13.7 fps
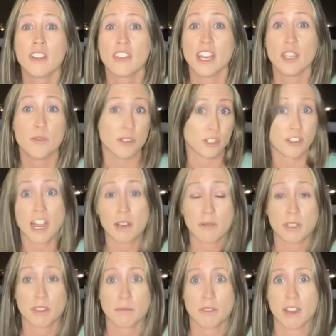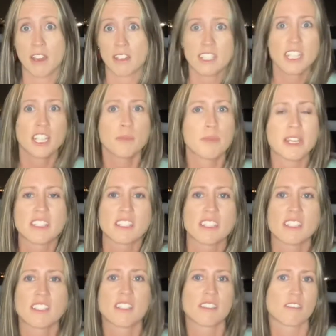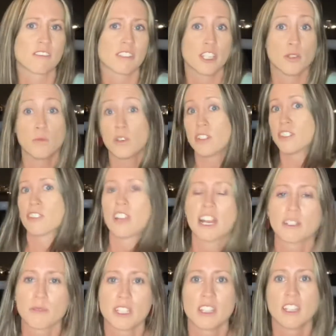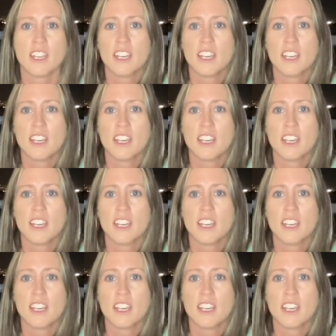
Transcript: that you interact with on a daily basis or that you will interact with,